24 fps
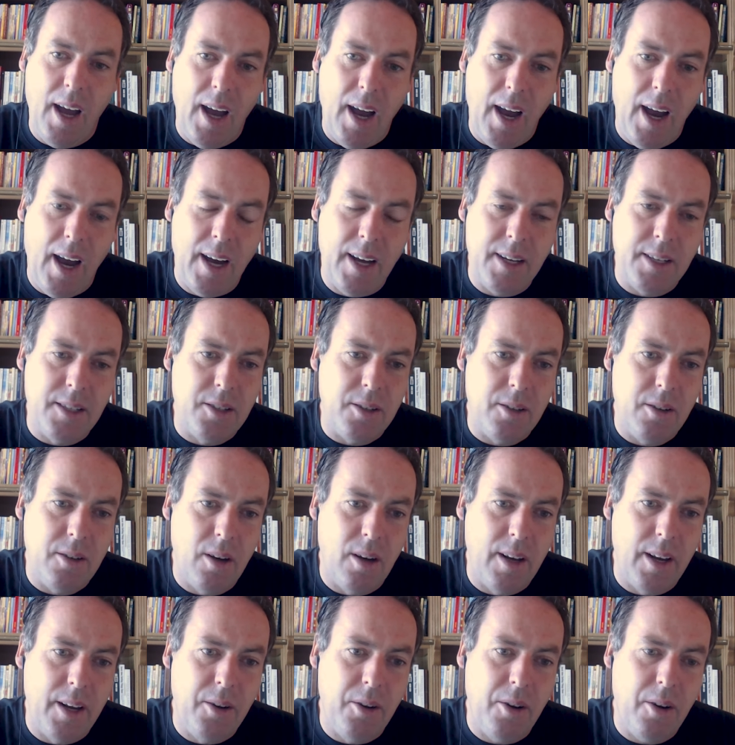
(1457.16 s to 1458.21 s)
And
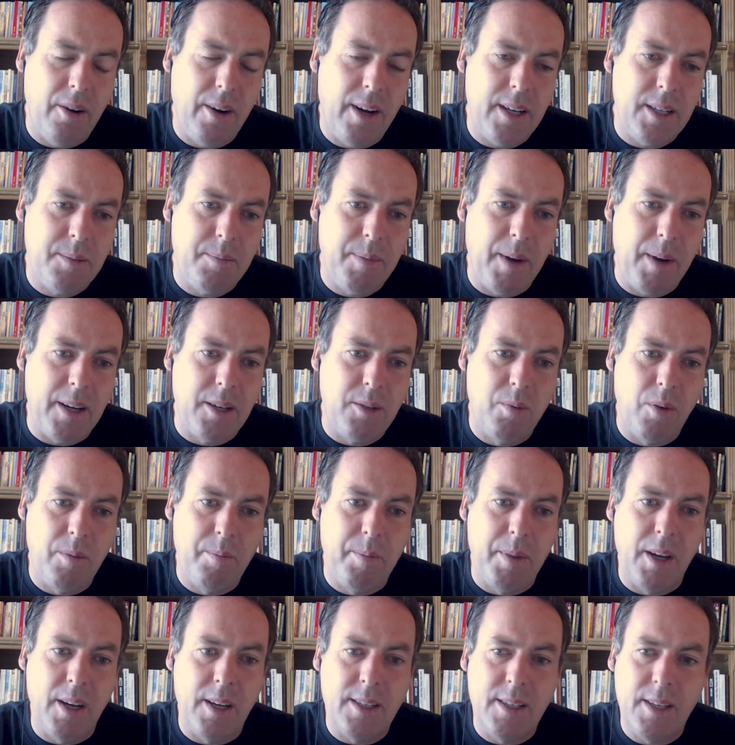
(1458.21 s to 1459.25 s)
another aspect would
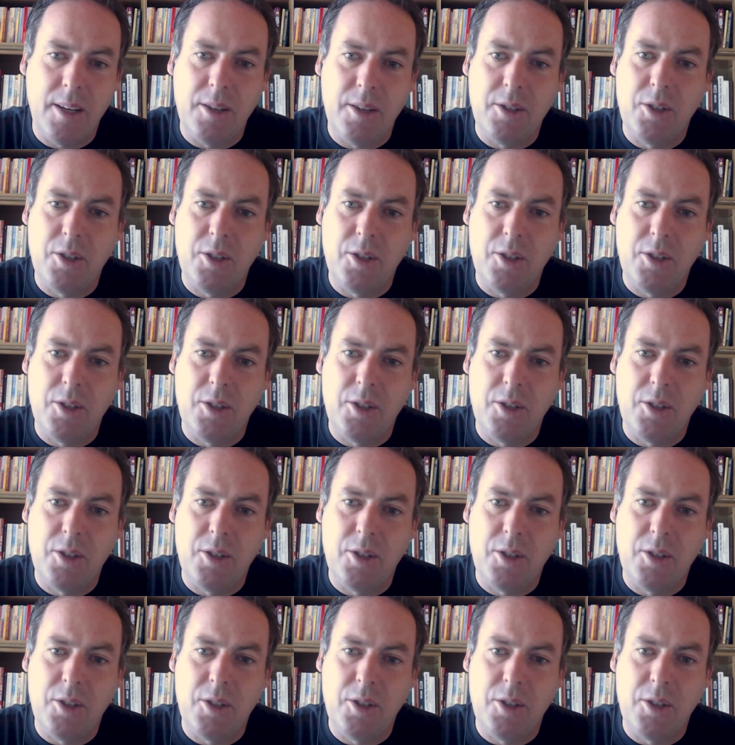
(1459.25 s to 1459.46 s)
be is in